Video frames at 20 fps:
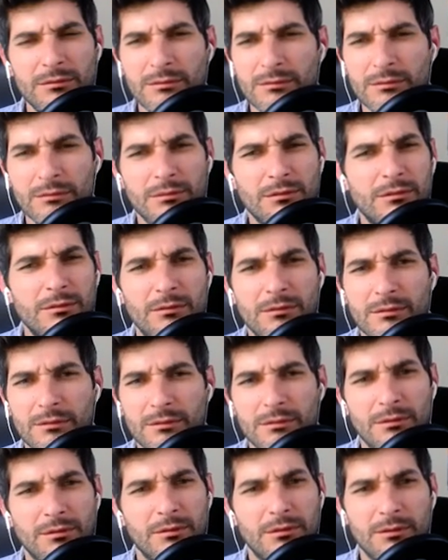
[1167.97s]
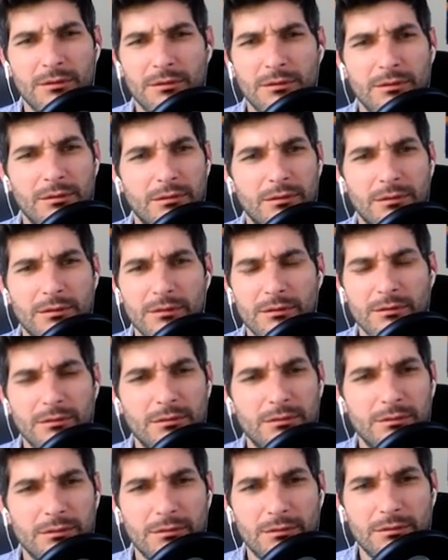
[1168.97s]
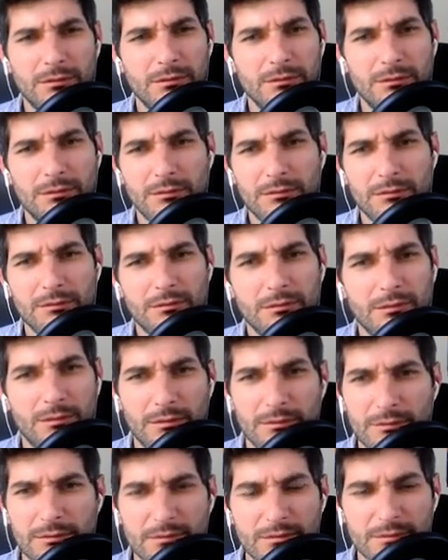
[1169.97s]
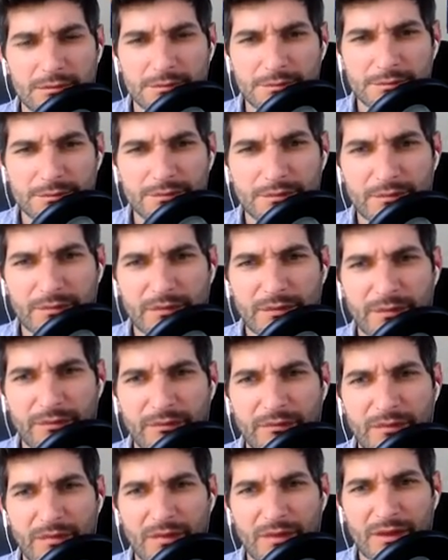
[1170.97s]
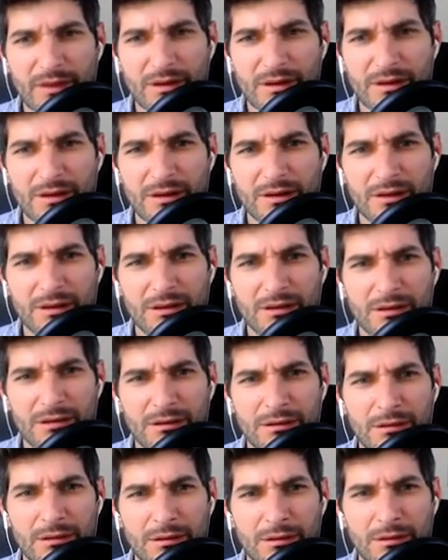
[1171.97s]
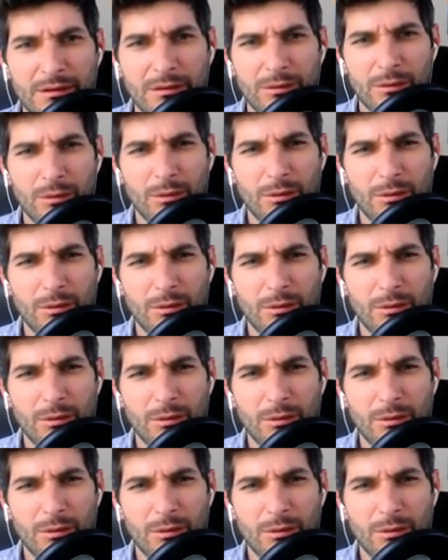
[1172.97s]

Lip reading: (not speaking)